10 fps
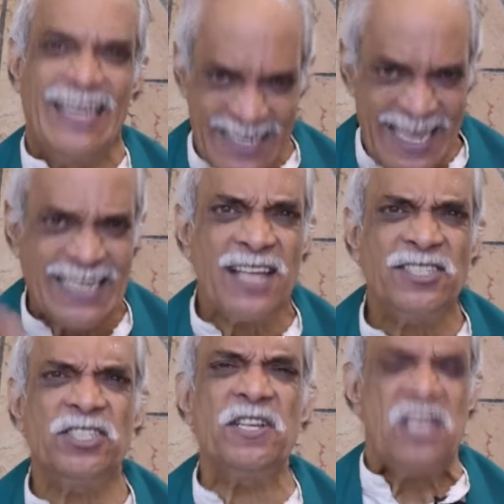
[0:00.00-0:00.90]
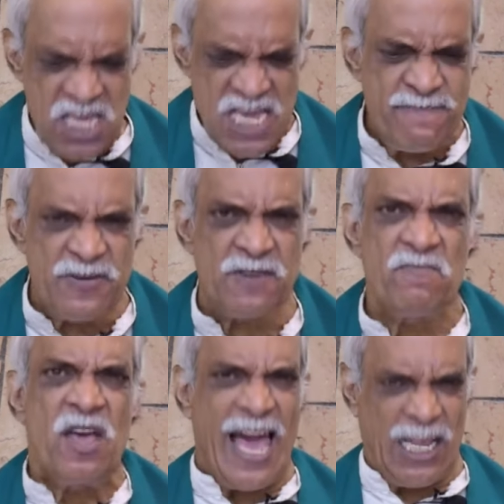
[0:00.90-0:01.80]
Let us,
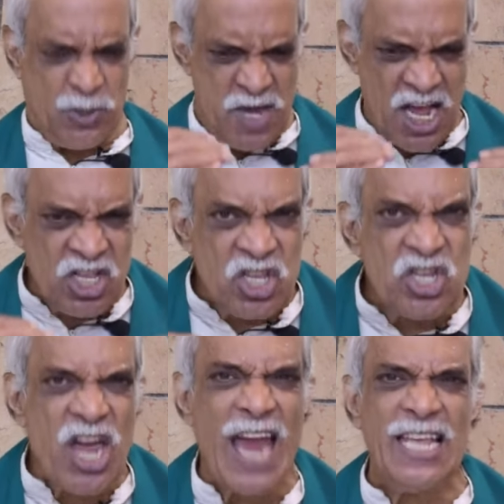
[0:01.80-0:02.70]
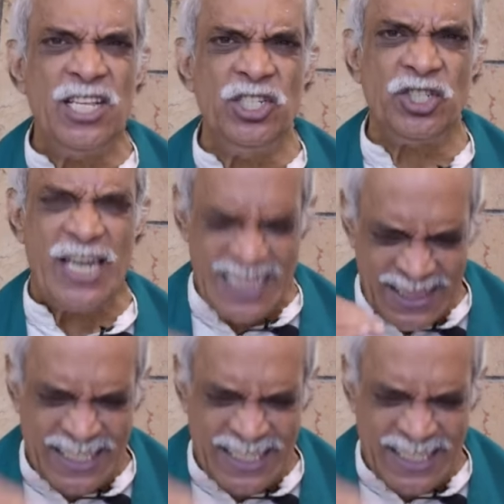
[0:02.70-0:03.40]
even as we are challenged in